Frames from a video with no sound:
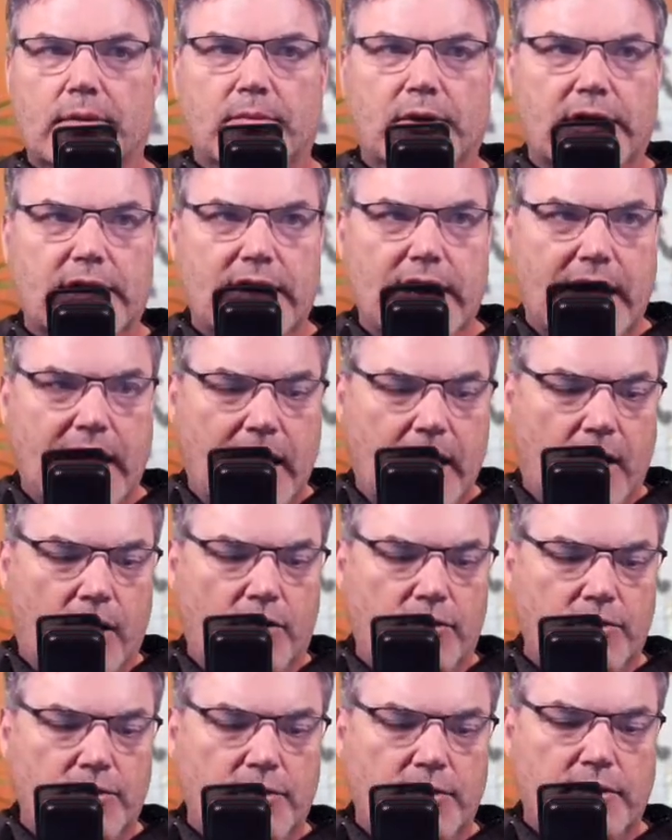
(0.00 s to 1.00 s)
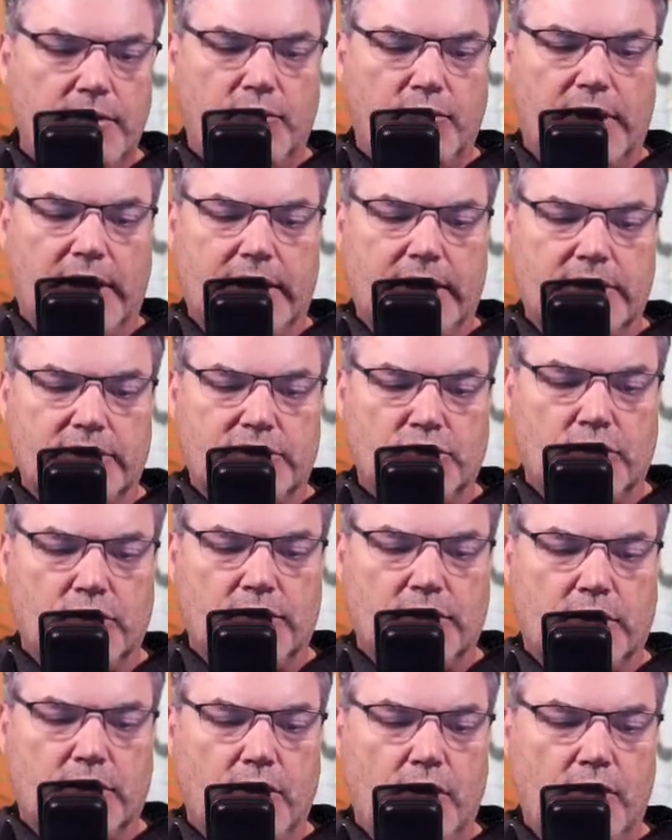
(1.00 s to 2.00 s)
But now when I enter
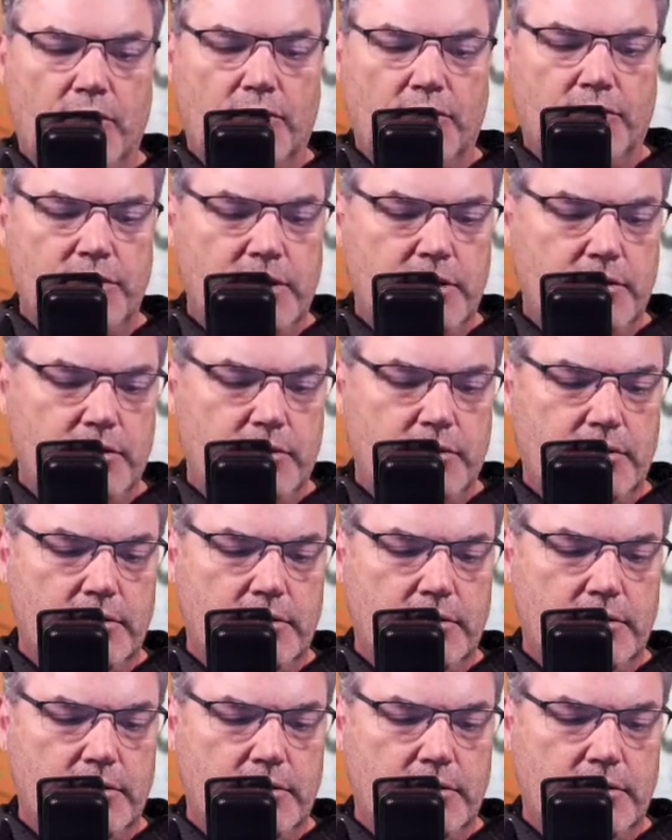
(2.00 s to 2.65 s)
in the code,